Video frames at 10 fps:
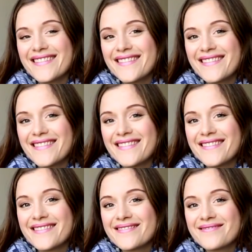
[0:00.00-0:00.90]

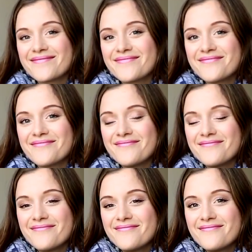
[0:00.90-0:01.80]

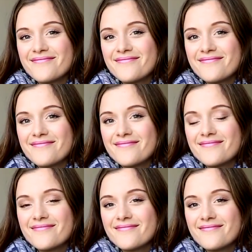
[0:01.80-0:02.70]

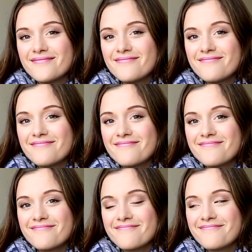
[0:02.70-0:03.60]

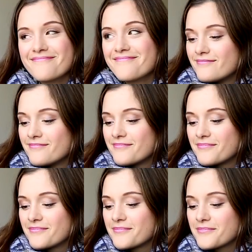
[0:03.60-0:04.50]

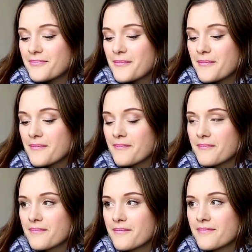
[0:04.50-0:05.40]

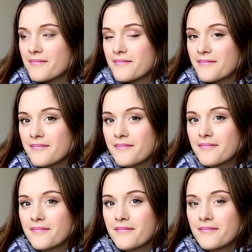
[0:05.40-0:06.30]

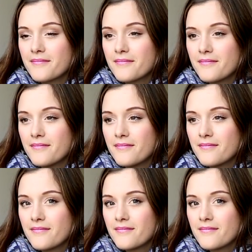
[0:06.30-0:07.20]

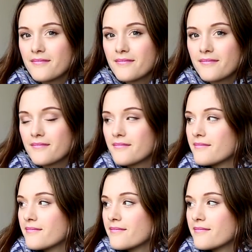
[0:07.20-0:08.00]
This person isn't speaking.